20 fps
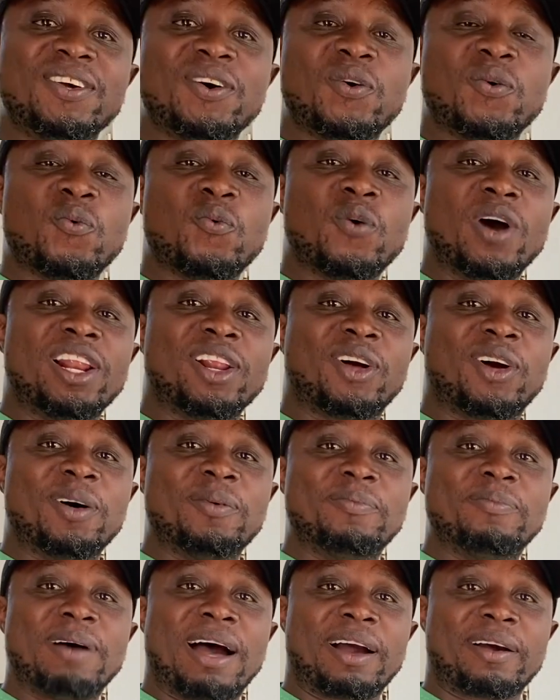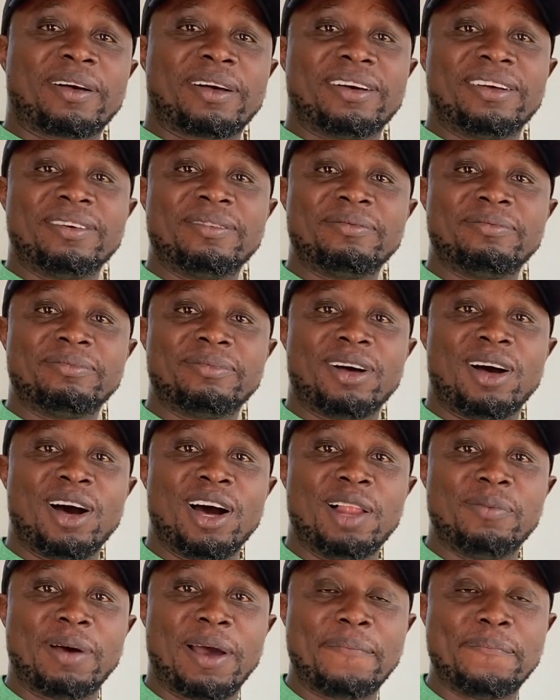Welcome back, all
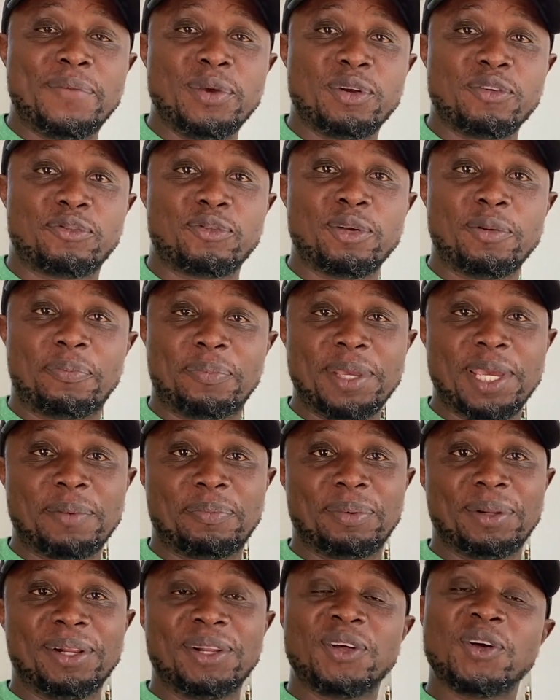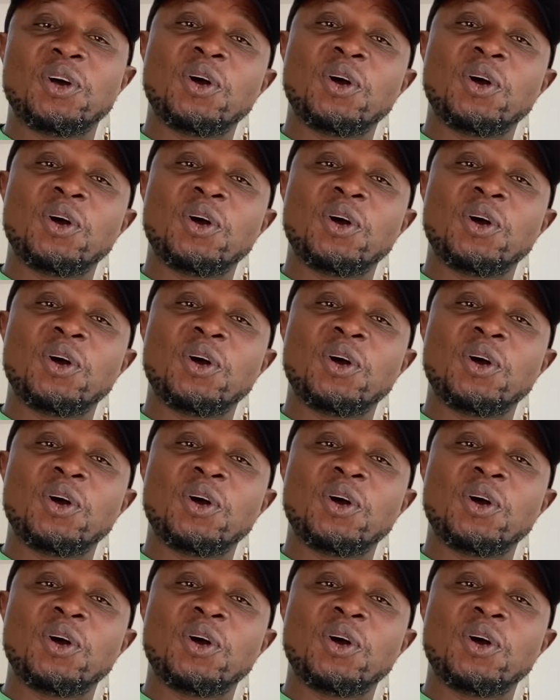my beautiful people.